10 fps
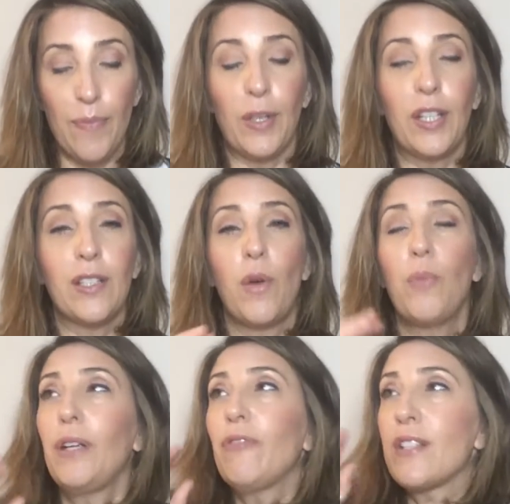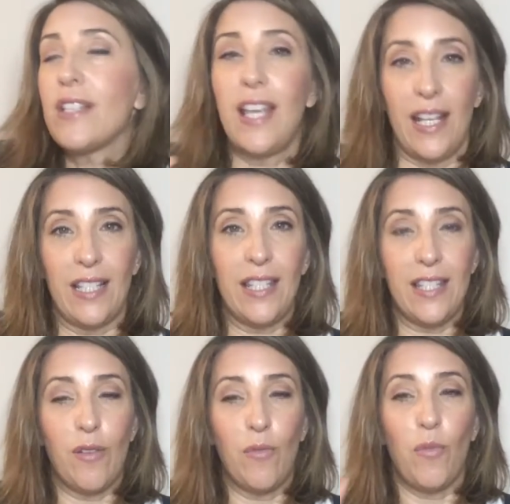Because when we
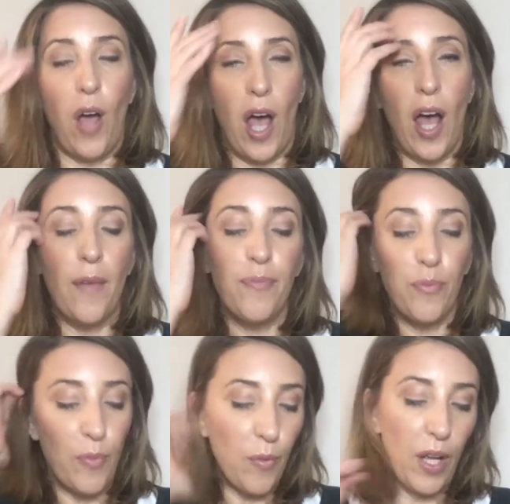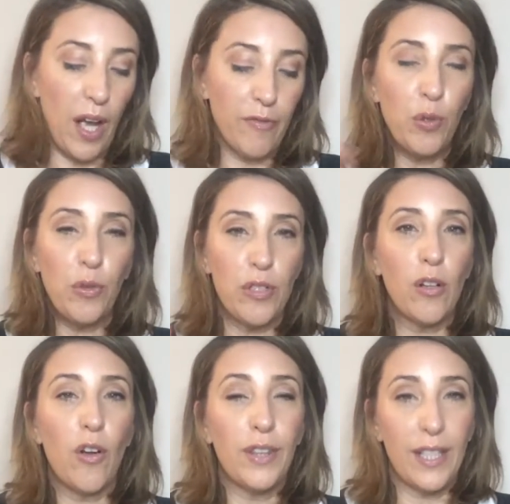resist, I've talked a
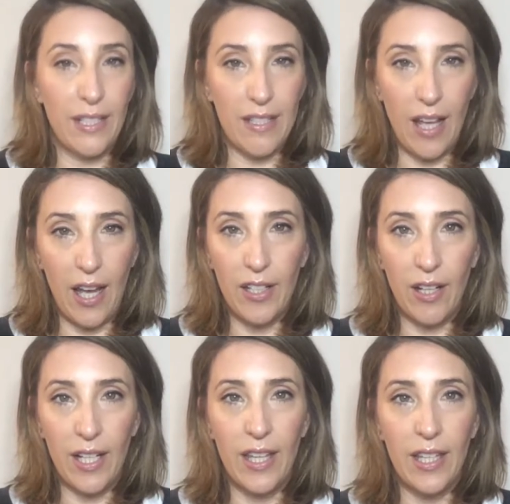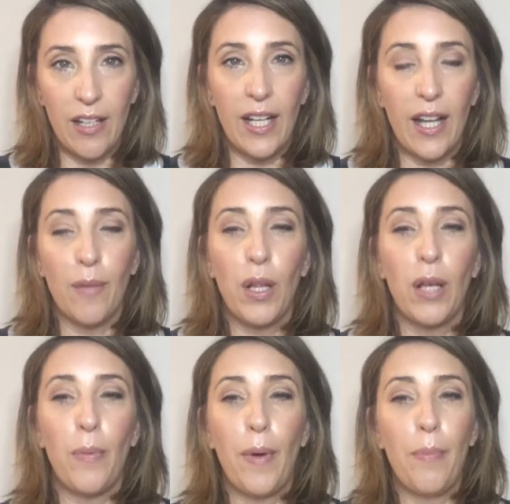lot on these in the 9 a.m.
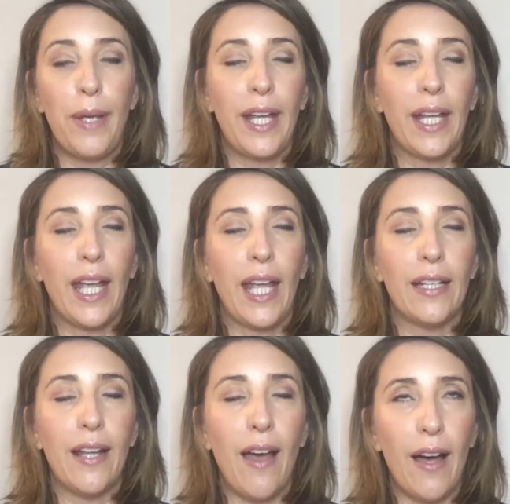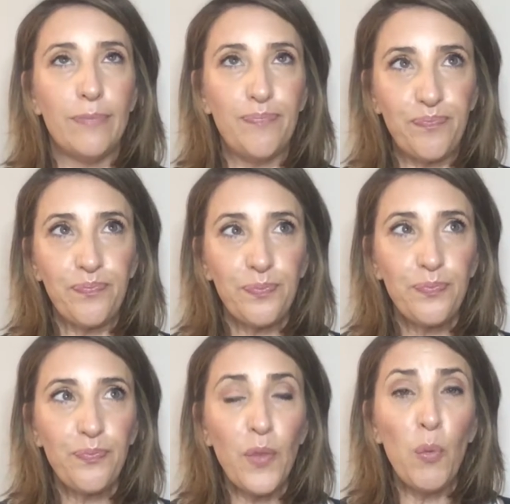club about being in,
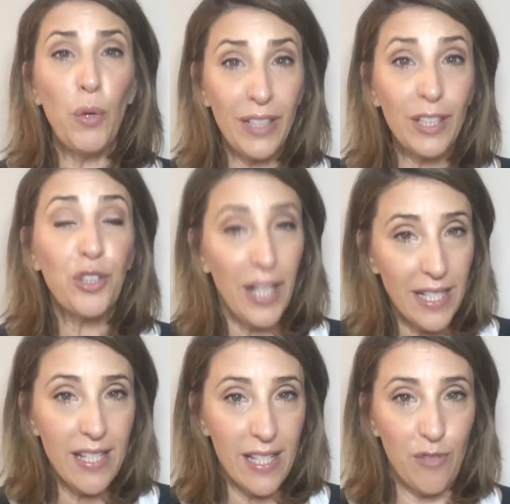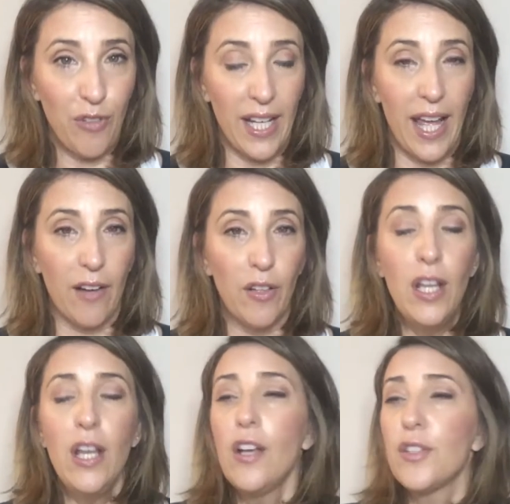we're in crisis right now.
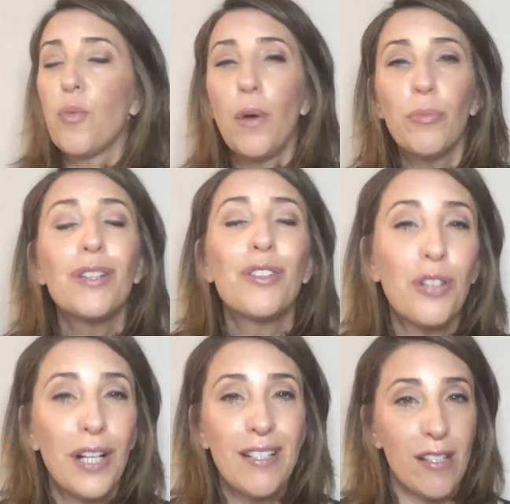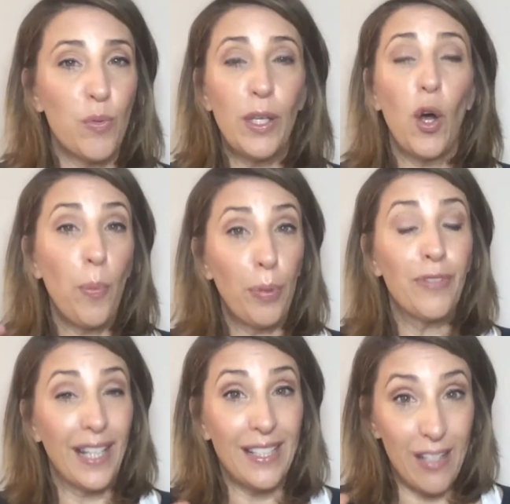So when we're in crisis, we
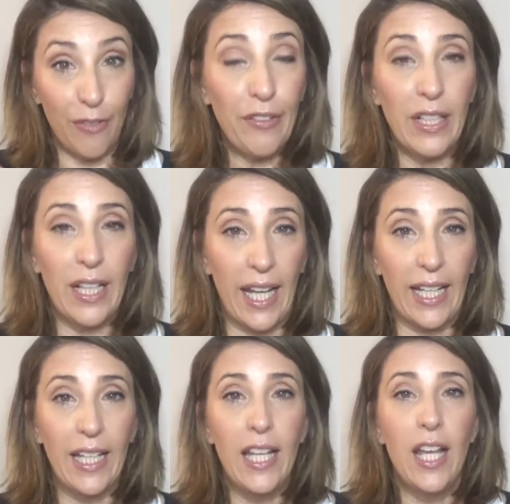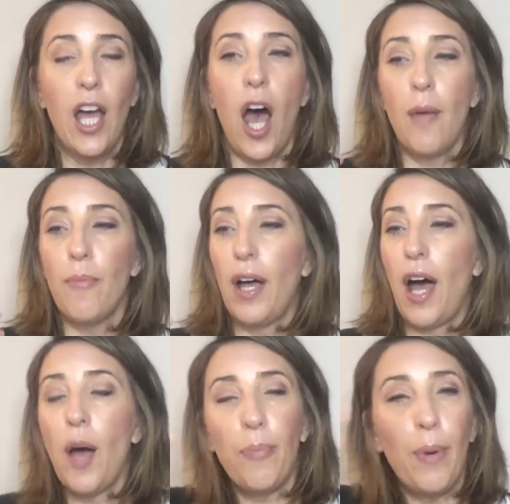operate differently.
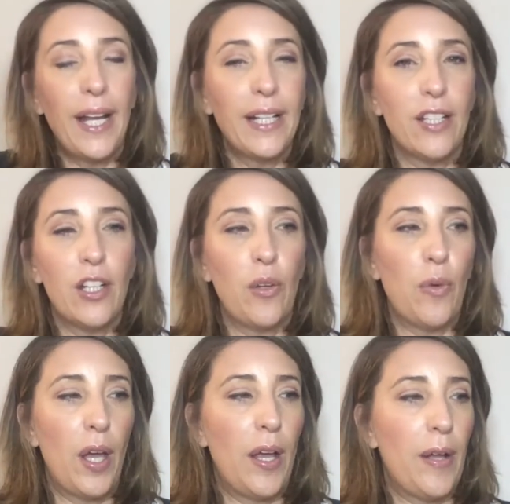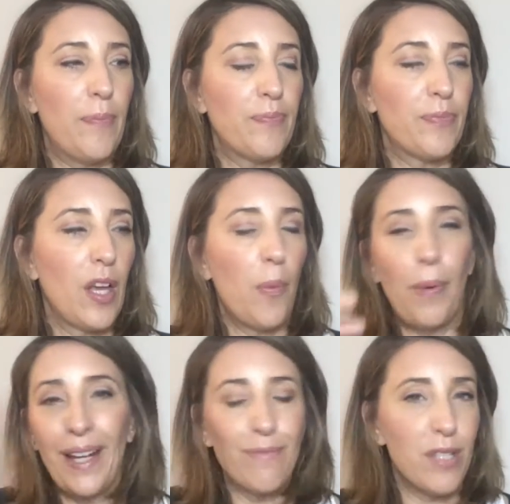Our brain, our
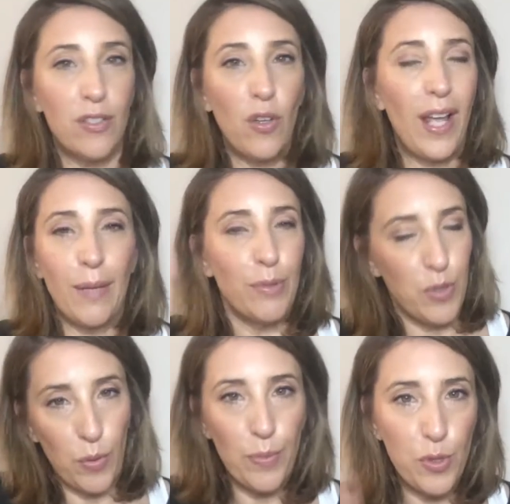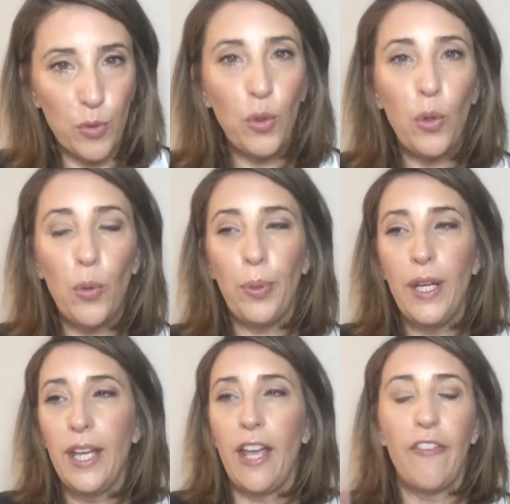brains are not able to absorb
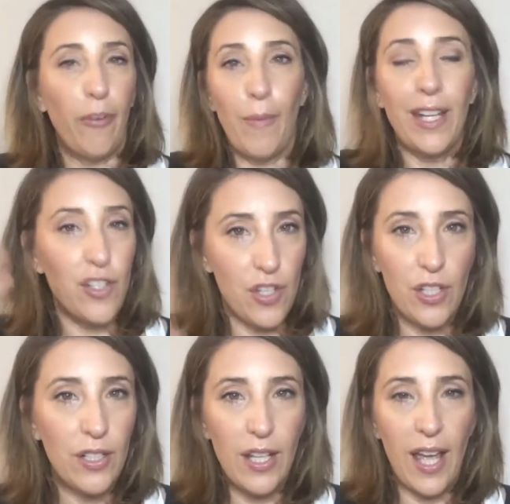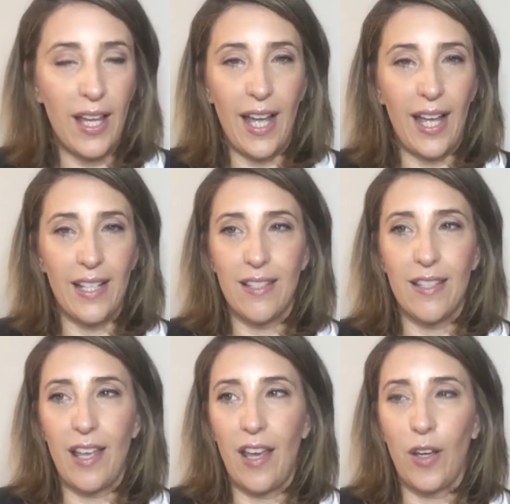information
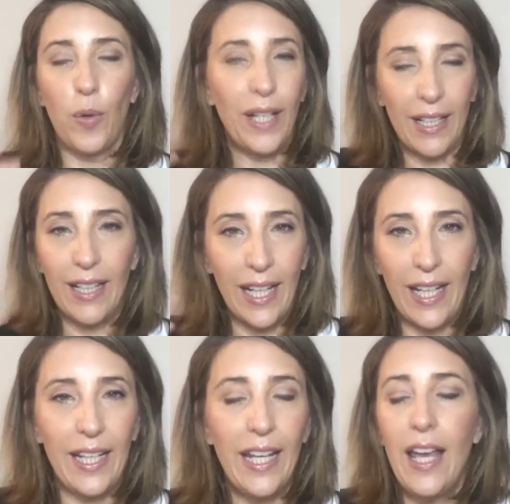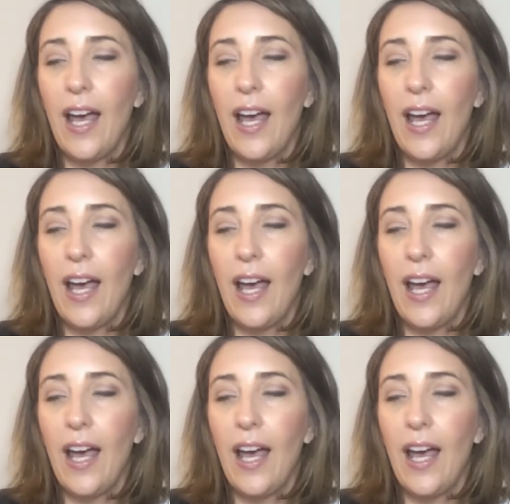as quickly.